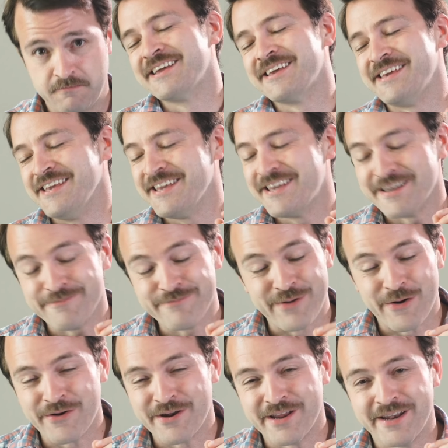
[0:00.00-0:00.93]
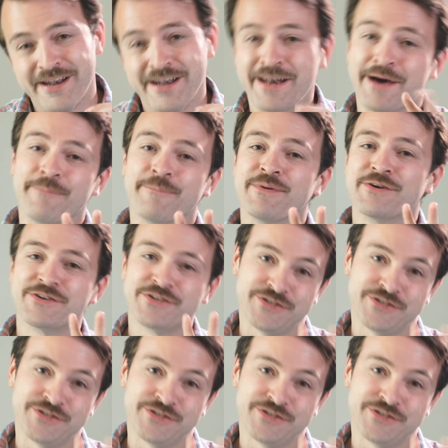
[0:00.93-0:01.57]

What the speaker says: Key component number